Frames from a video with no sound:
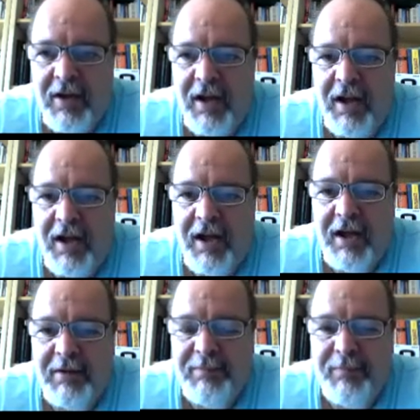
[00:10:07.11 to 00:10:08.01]

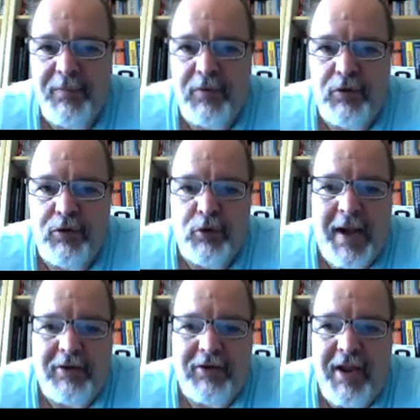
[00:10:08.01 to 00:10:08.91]
uh, to actually